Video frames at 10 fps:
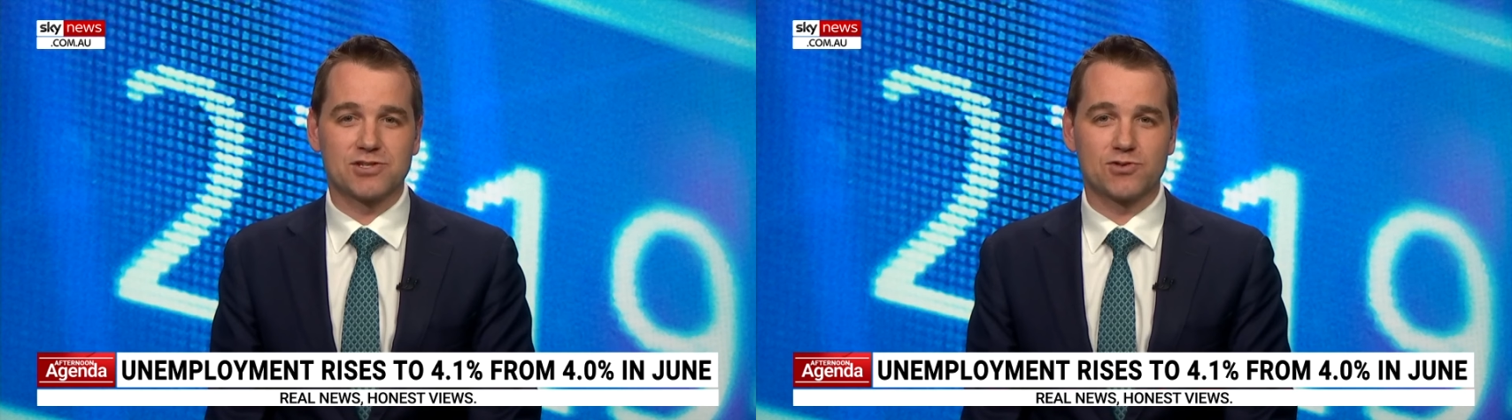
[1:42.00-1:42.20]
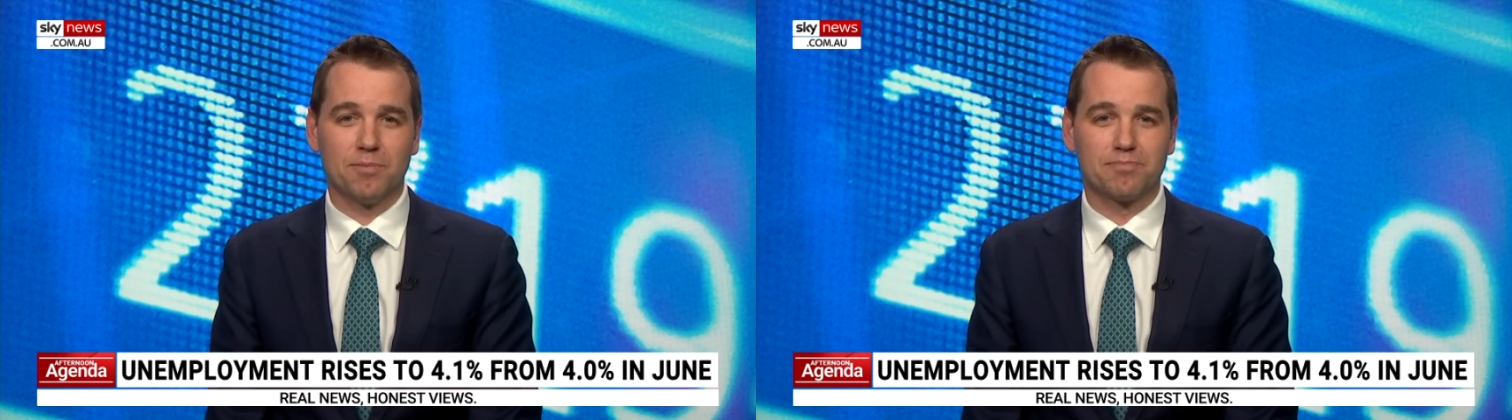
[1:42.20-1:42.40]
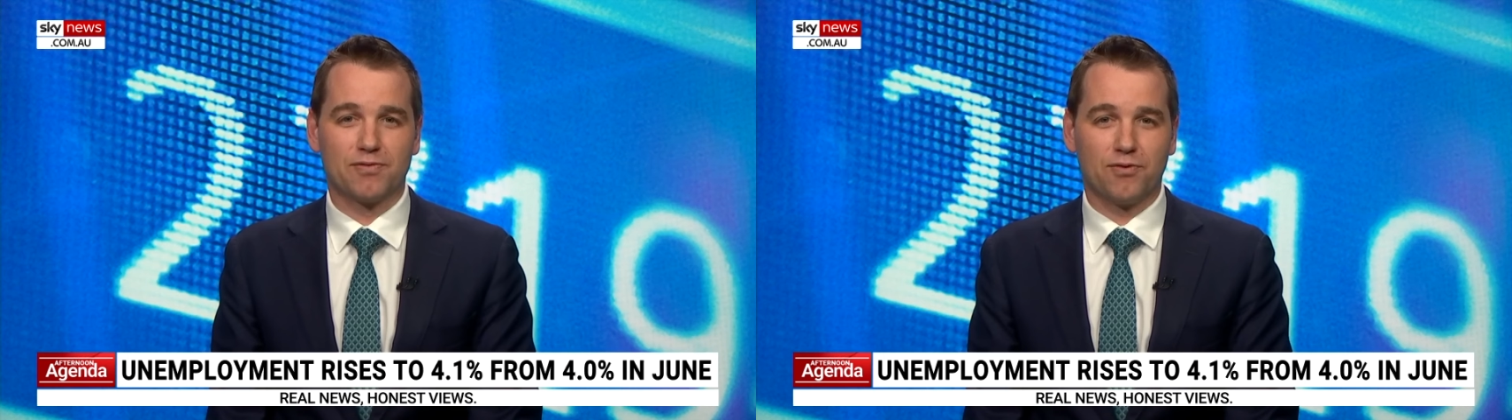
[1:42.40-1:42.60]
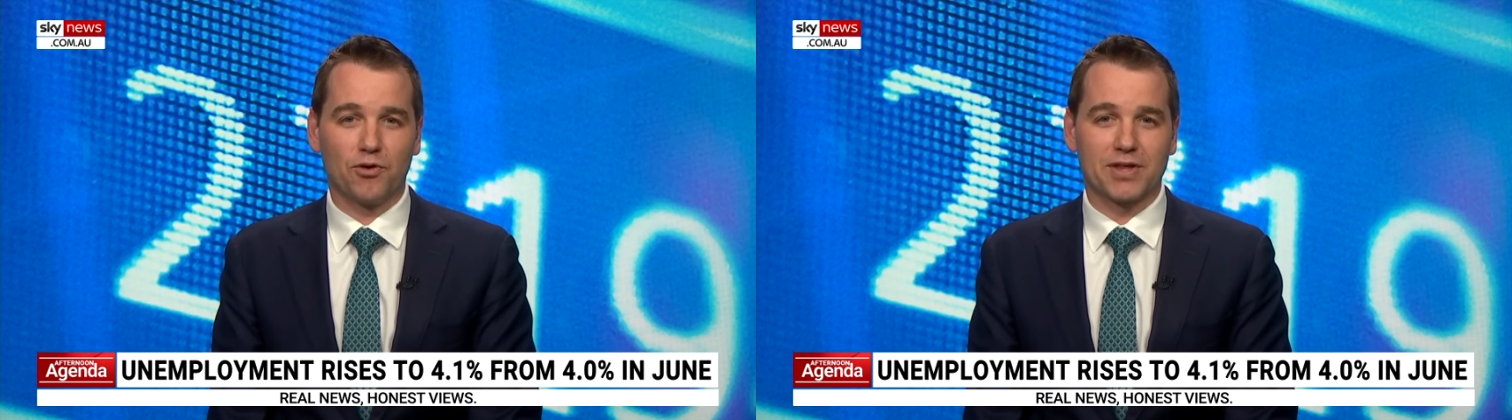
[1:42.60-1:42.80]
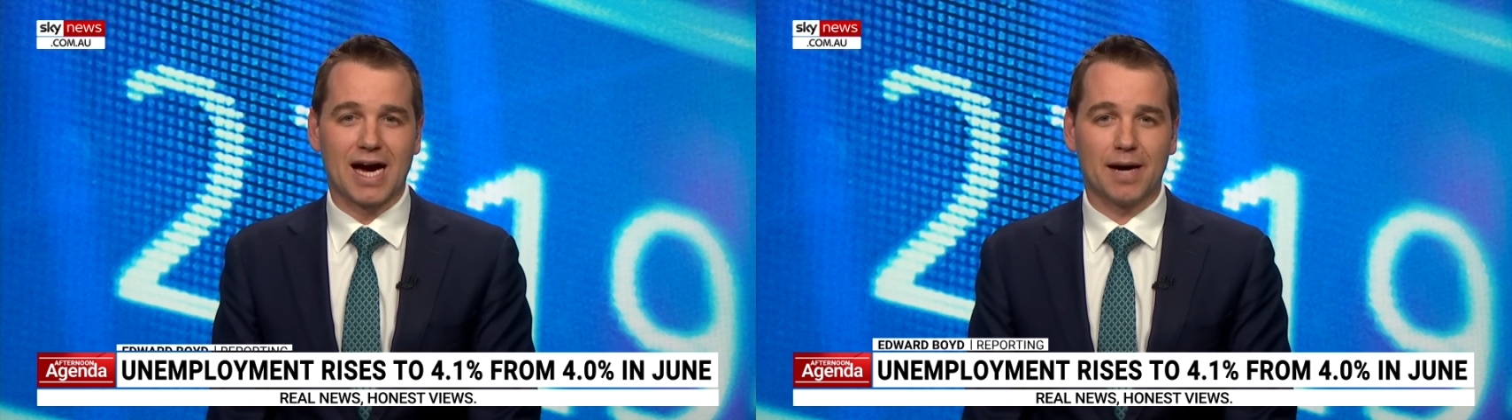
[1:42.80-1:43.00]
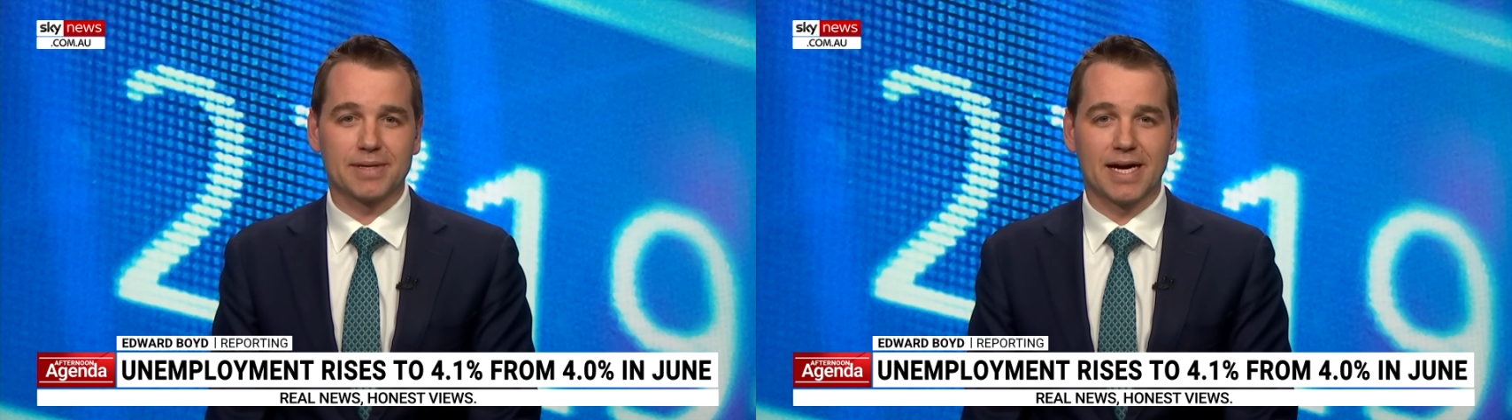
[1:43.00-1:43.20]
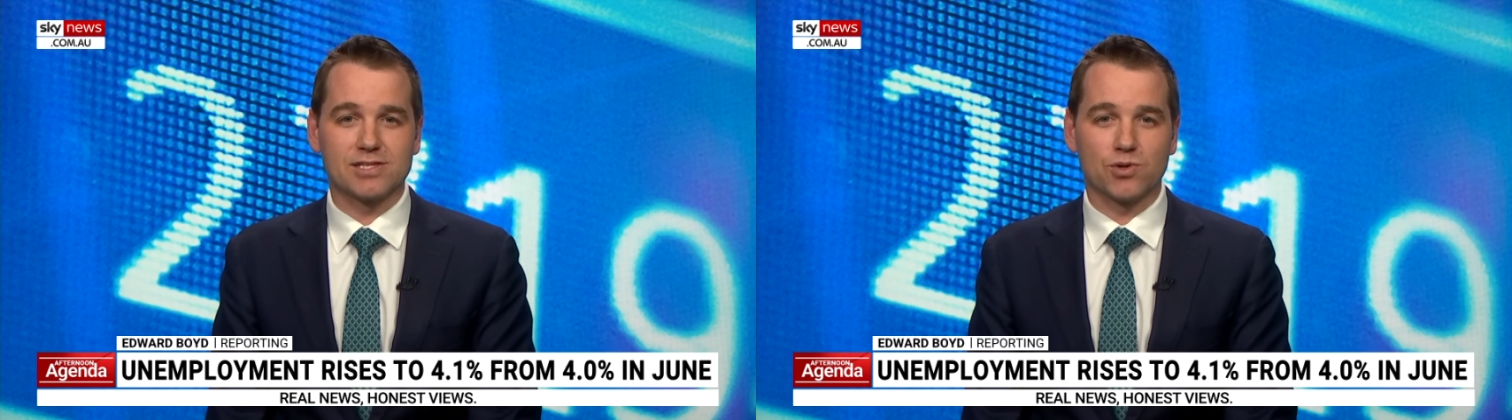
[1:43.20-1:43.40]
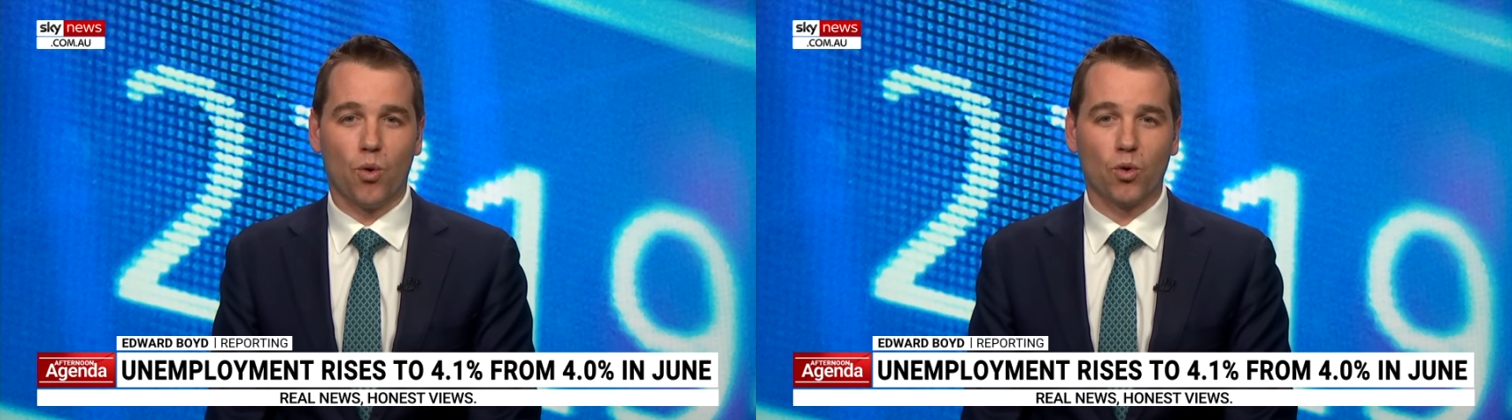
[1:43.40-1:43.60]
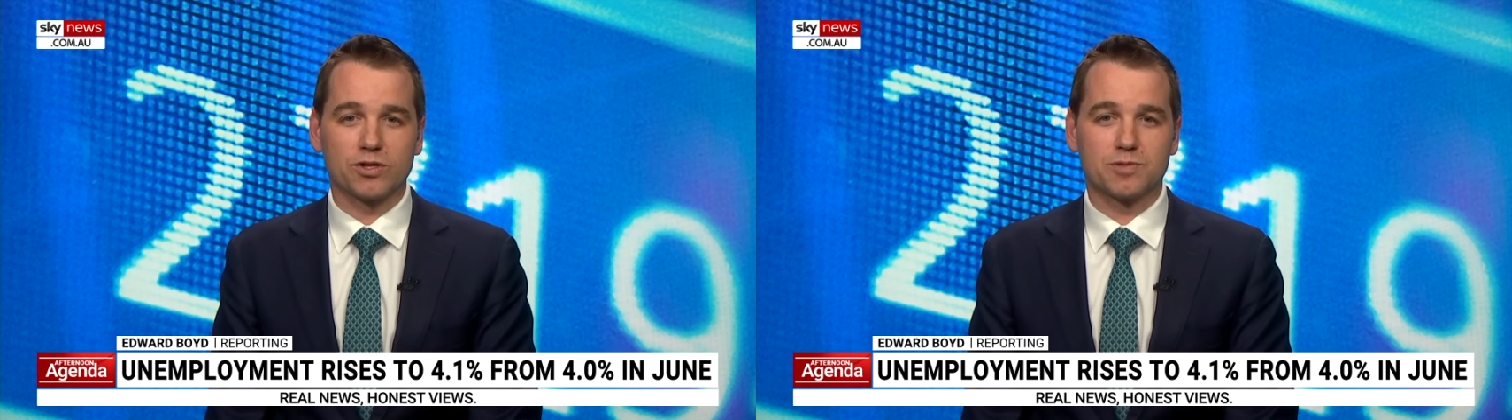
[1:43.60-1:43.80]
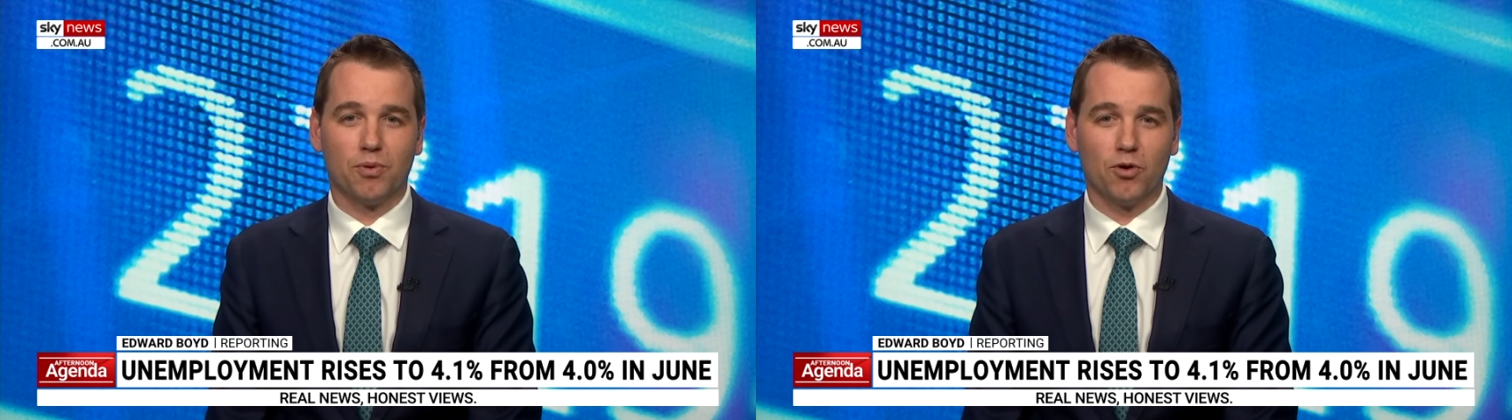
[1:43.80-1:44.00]
drop before the RBA's
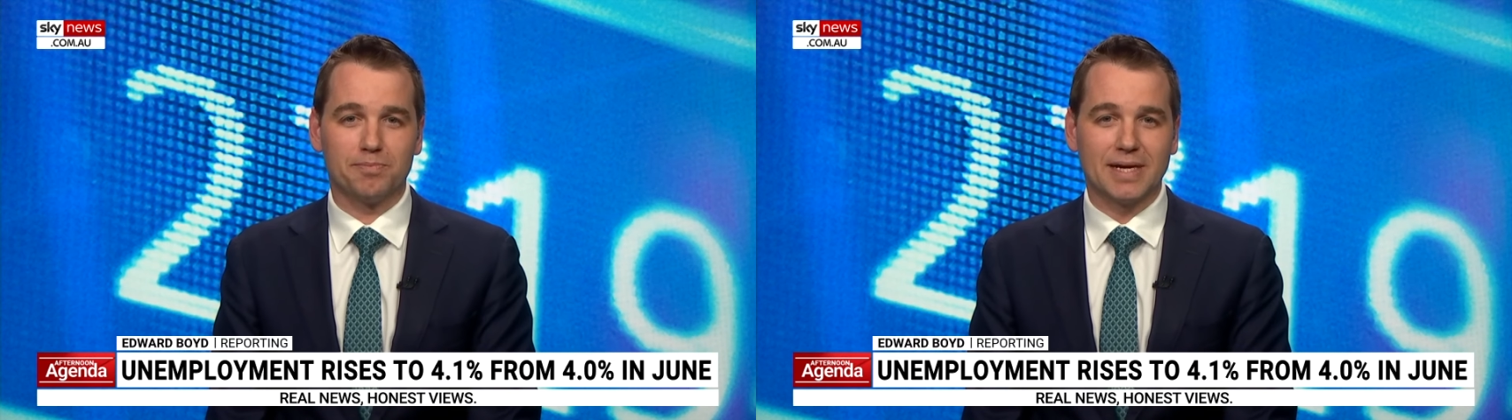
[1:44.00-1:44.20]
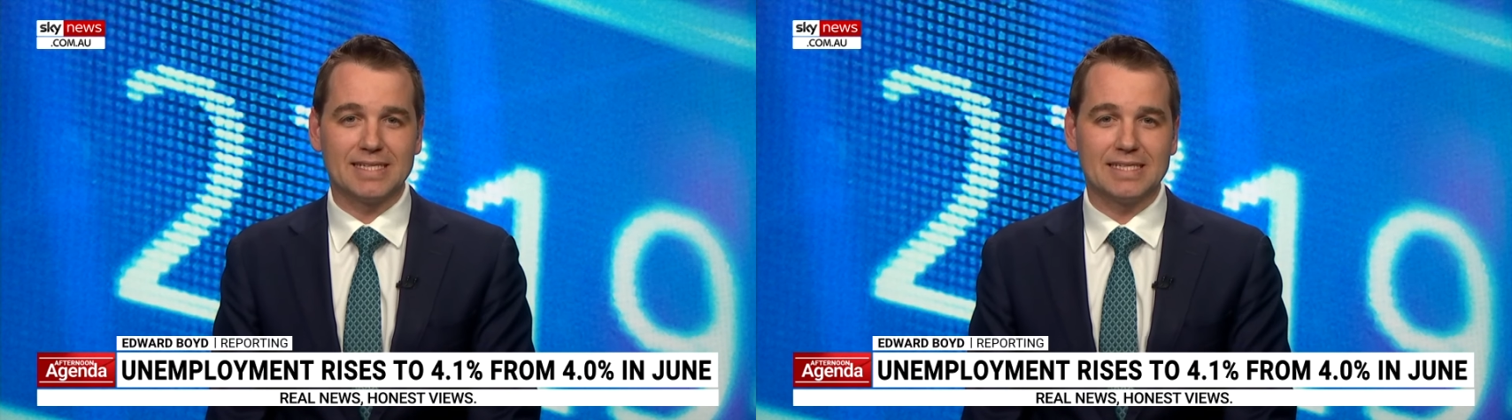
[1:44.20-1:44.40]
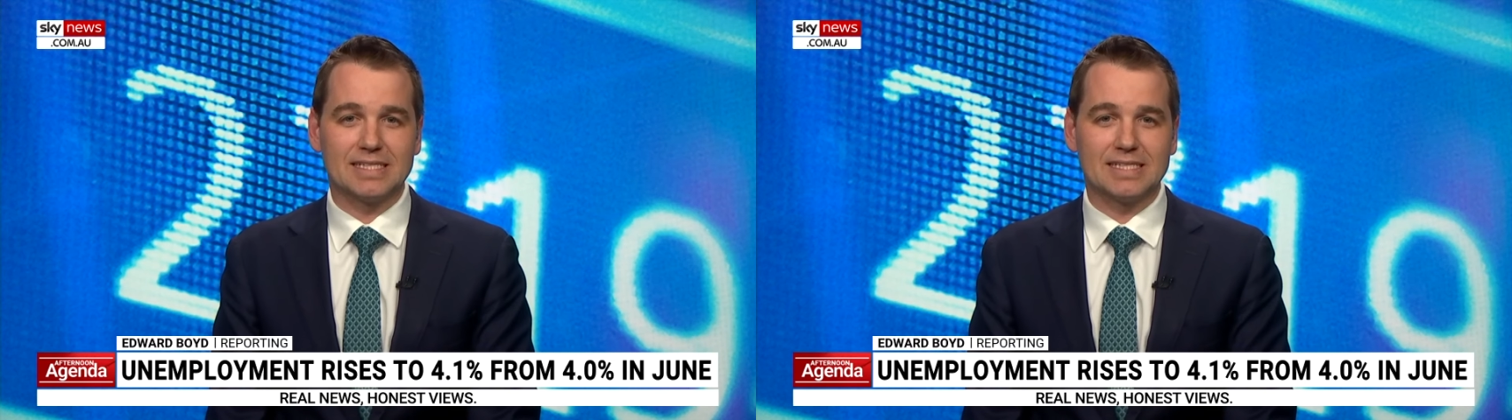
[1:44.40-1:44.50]
August board meeting